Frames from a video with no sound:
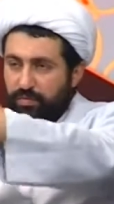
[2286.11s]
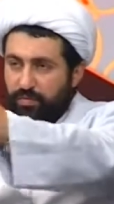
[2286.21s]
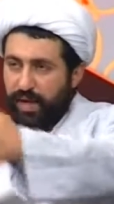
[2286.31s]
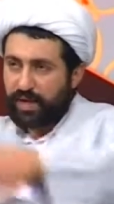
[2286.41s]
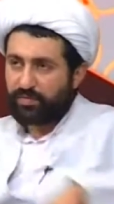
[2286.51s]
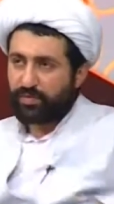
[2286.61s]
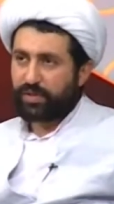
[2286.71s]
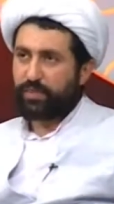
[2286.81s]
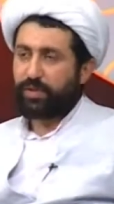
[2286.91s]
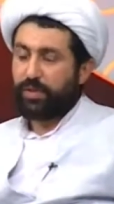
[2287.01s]
to ask for
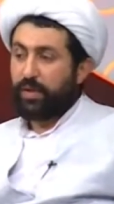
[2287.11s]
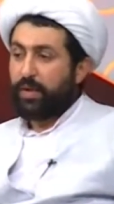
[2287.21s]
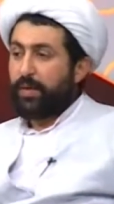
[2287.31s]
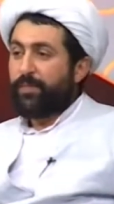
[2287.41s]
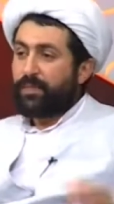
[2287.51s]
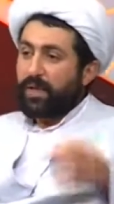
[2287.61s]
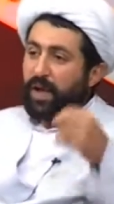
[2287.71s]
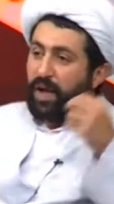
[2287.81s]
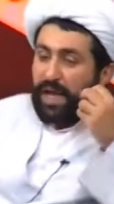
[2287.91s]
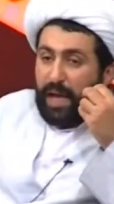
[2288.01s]
something.
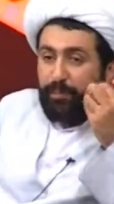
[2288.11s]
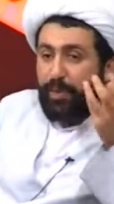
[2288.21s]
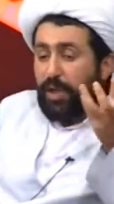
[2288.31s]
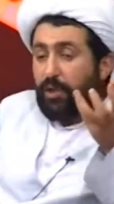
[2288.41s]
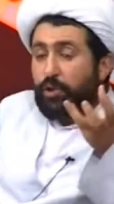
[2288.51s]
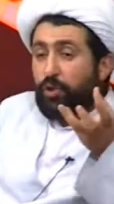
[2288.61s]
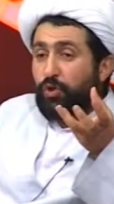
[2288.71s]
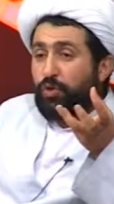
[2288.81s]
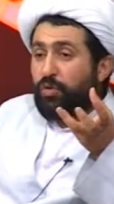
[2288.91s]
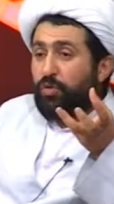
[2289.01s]
I appeal to
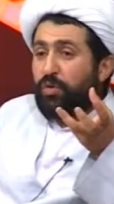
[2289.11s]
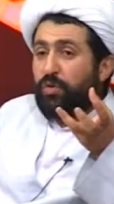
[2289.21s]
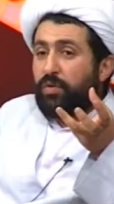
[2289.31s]
you